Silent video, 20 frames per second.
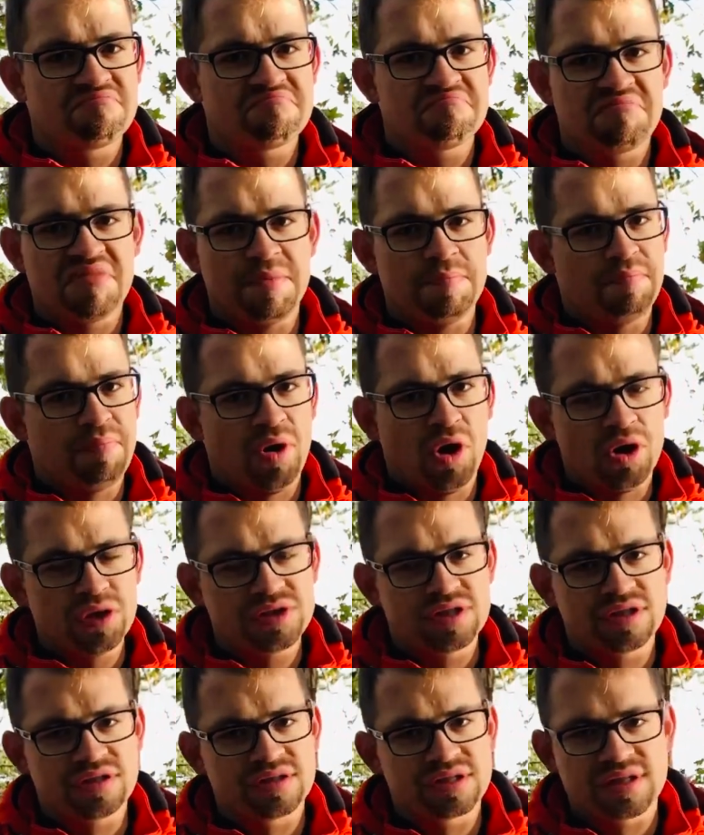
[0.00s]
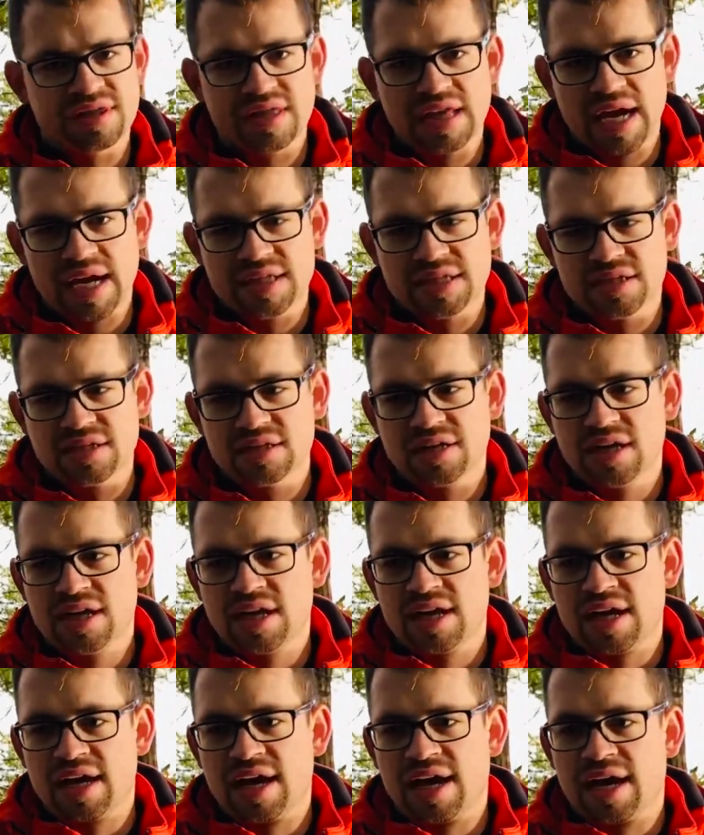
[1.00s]
important that
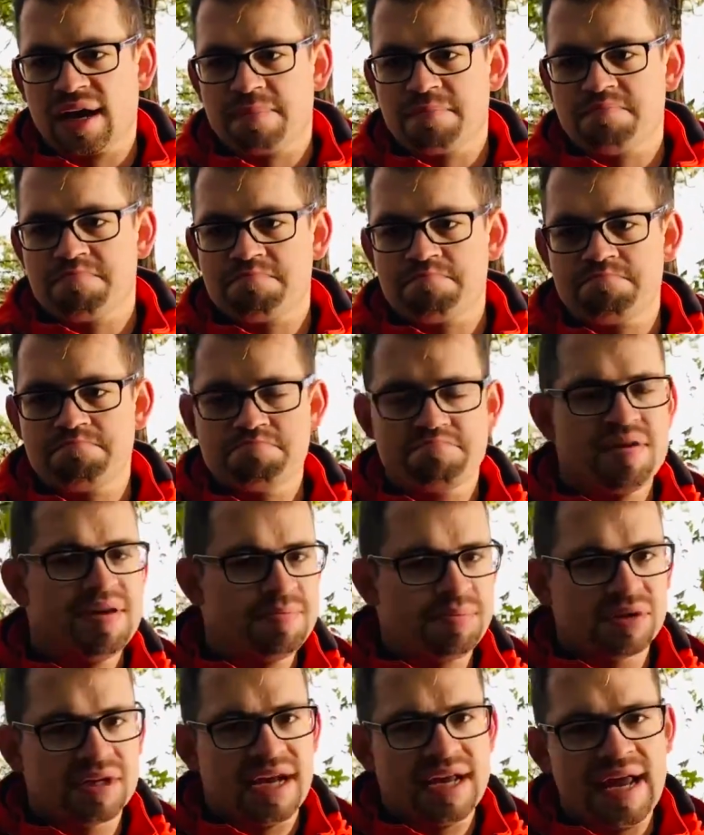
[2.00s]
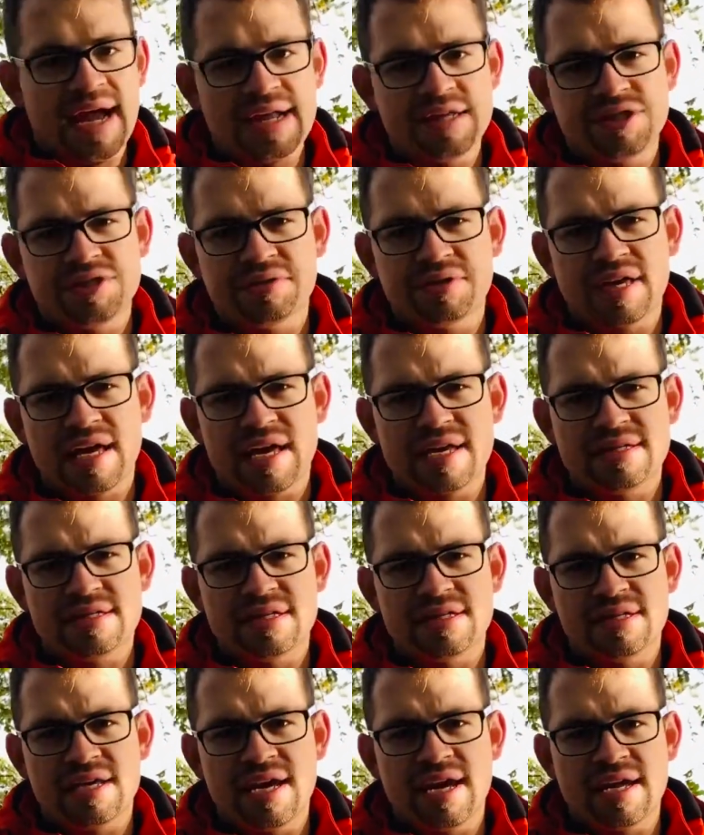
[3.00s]
people get
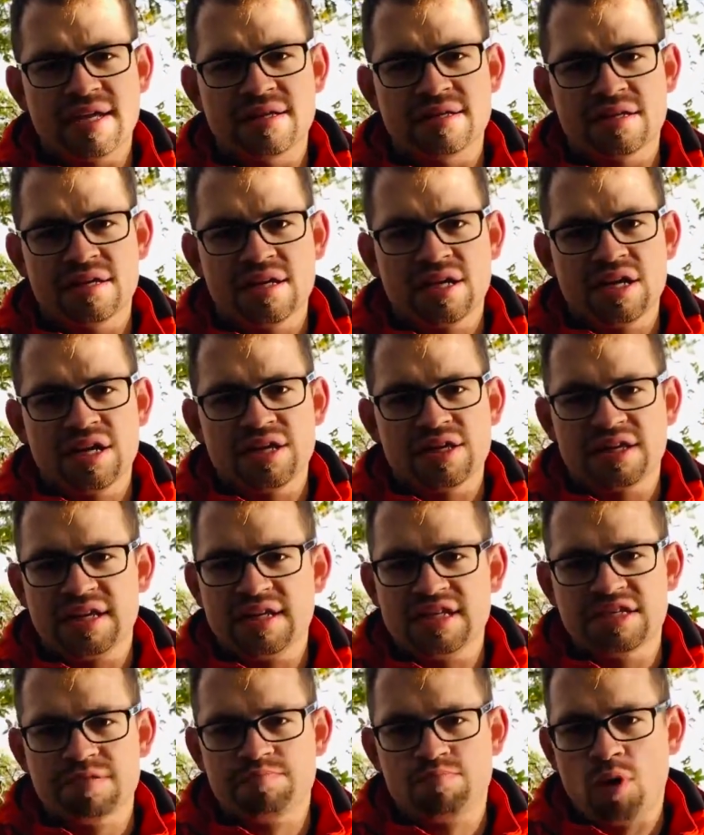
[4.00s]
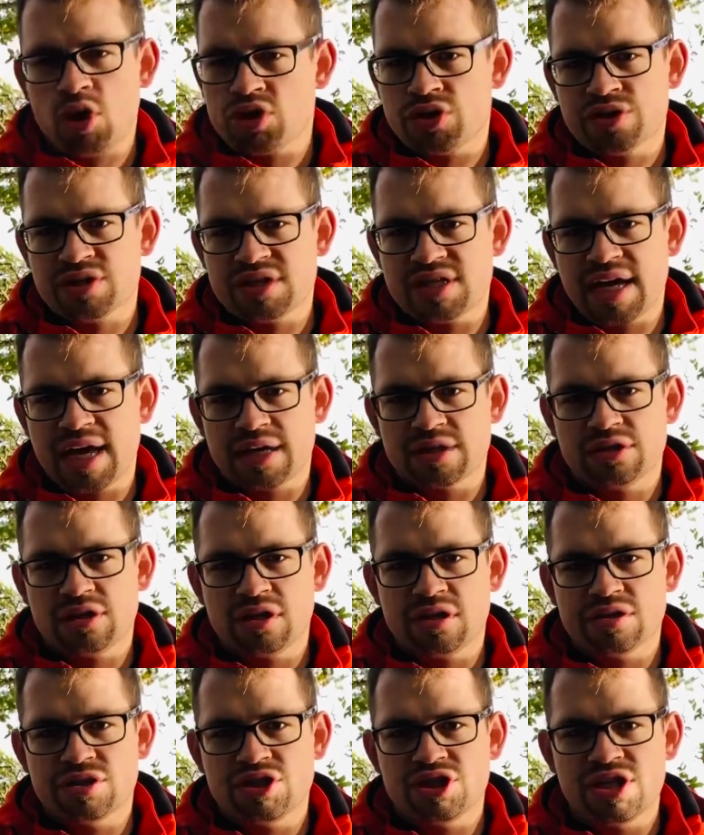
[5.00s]
educated in these modern
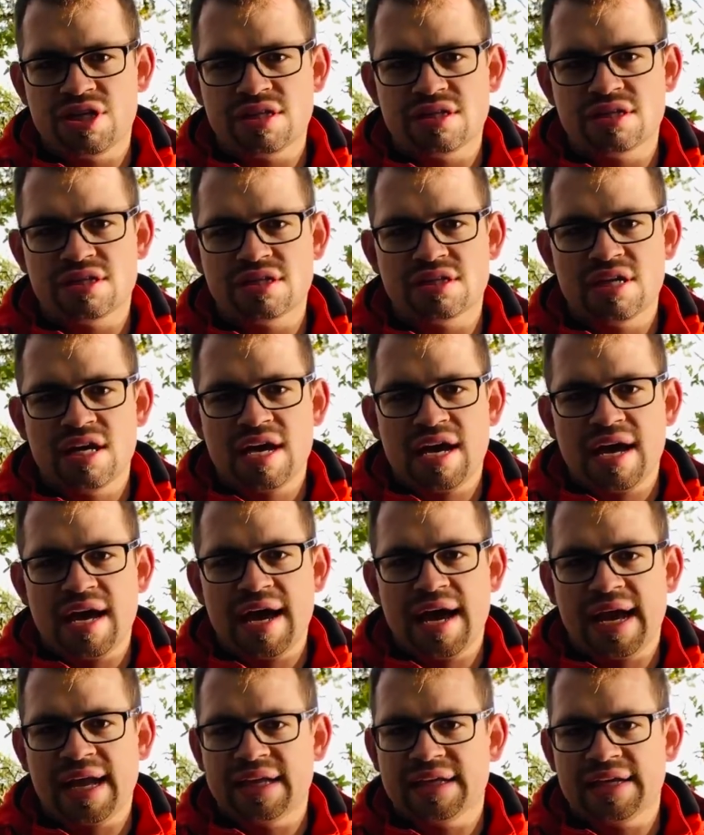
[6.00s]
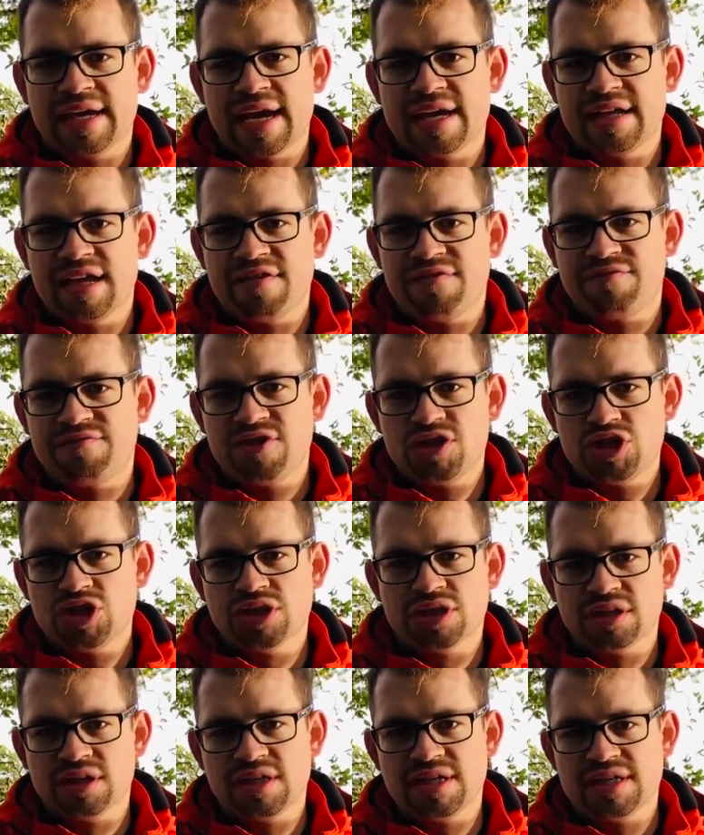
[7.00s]
technologies and can
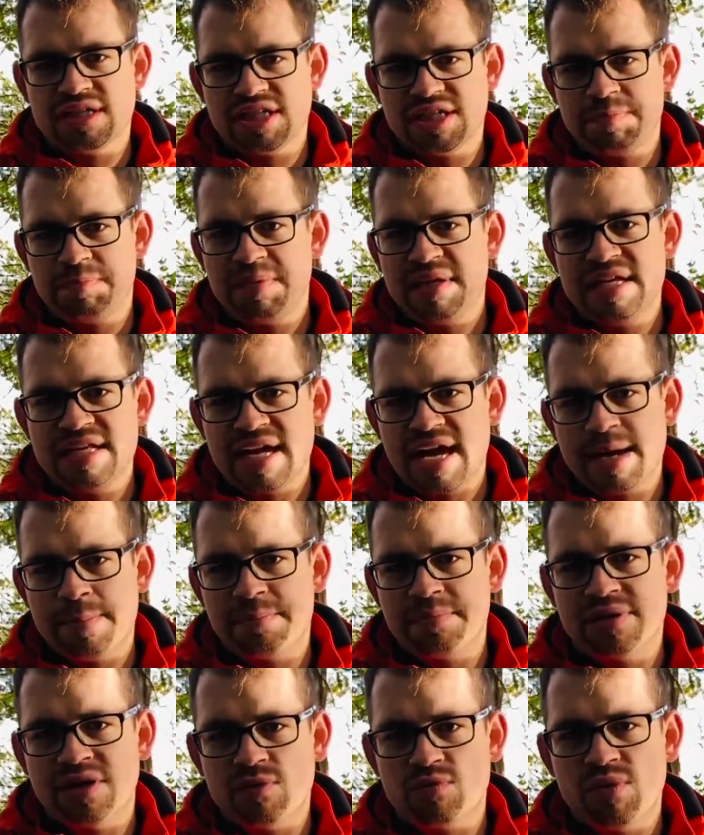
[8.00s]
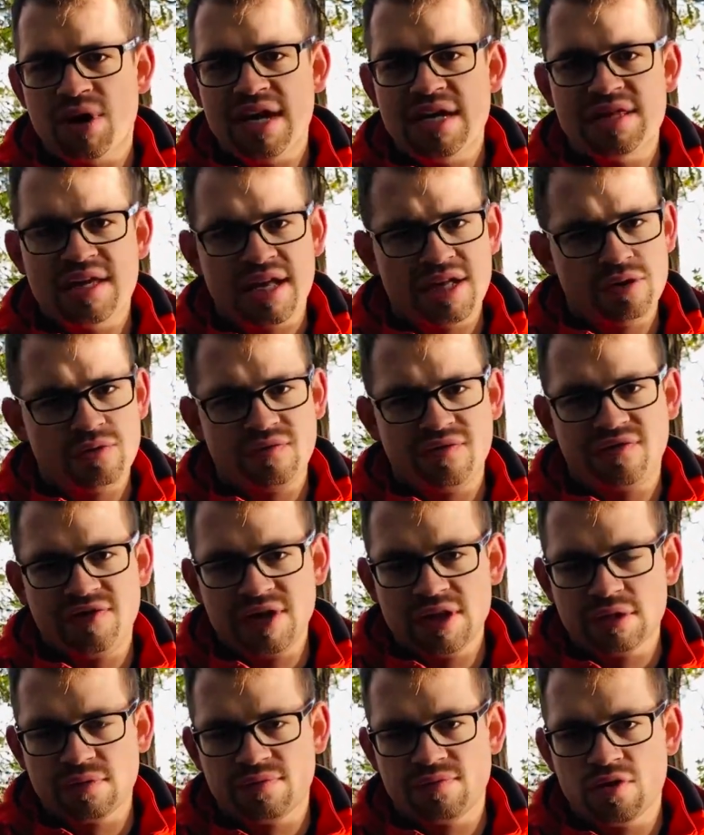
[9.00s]
efficiently speed up the way they do
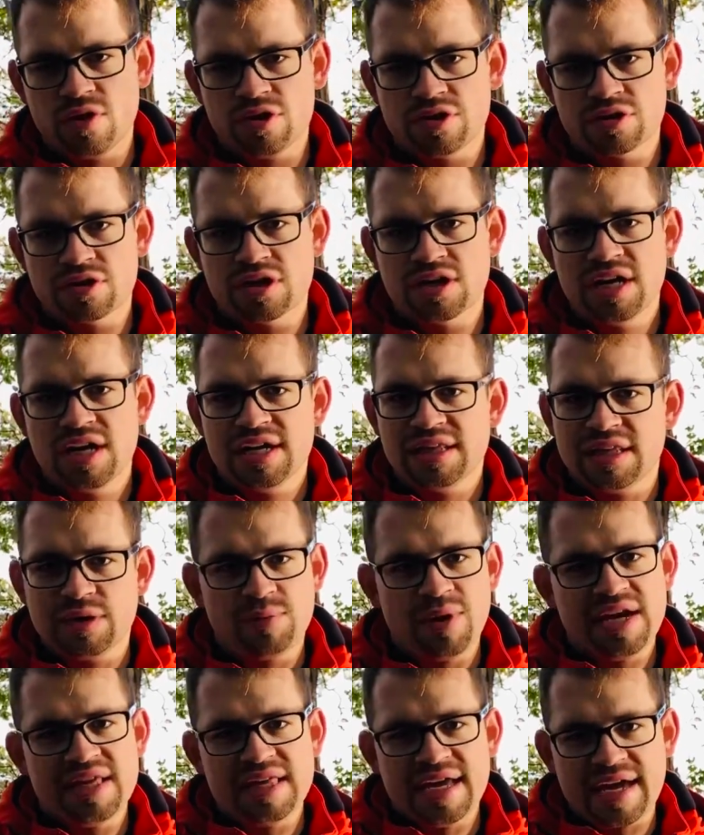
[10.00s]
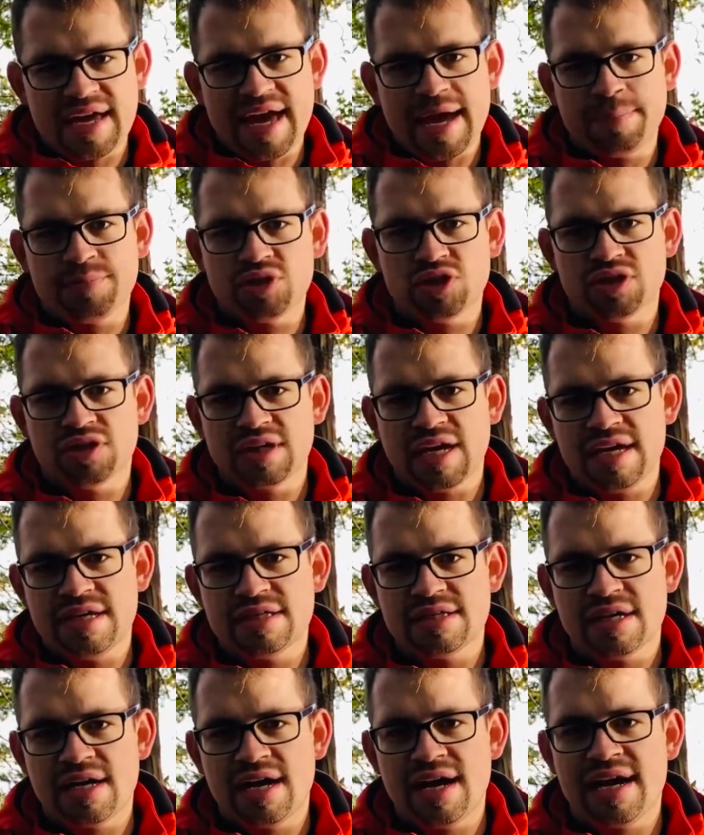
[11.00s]
field work, the way they capture
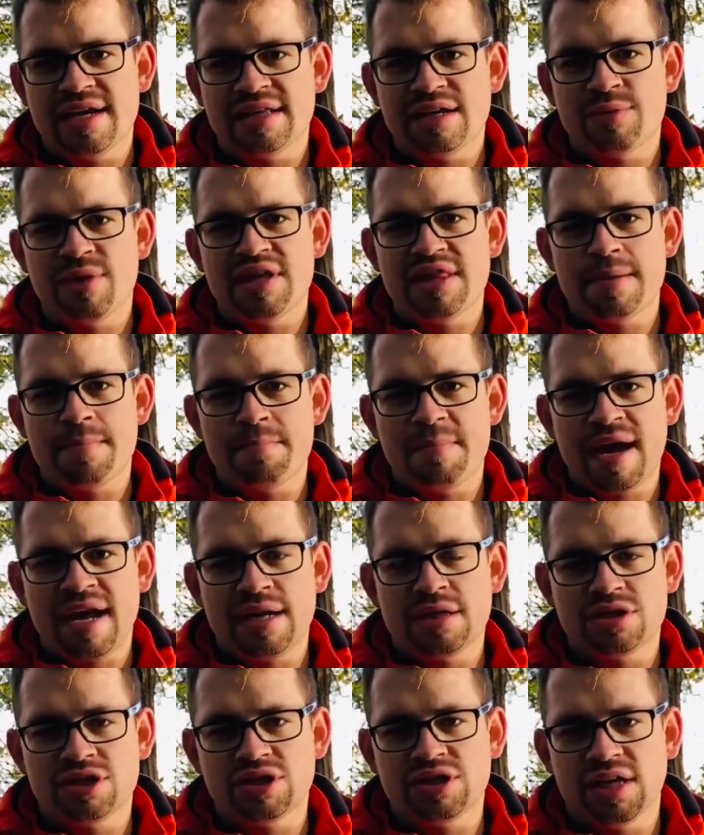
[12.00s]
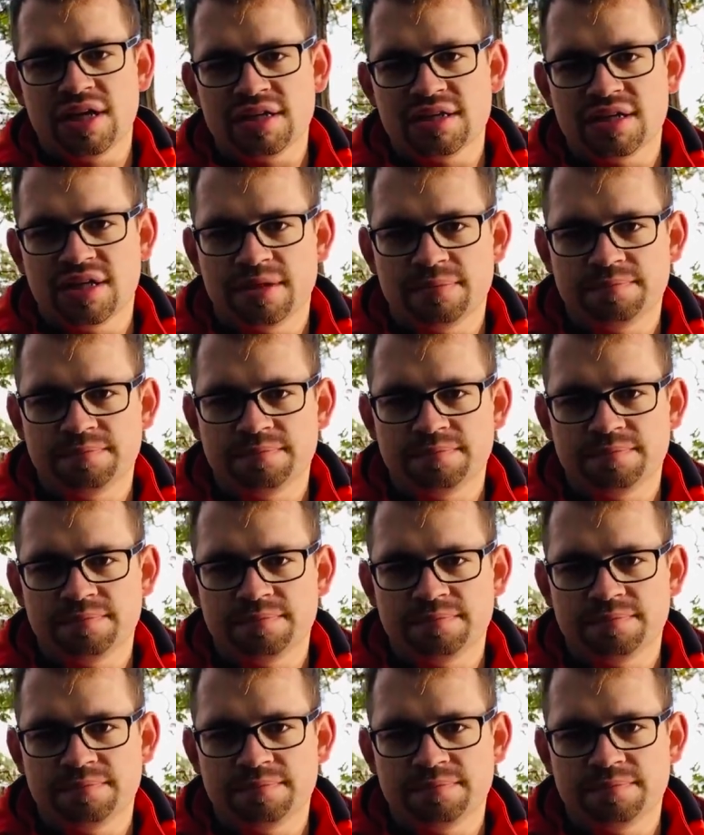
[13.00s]
data, and the way they manage data.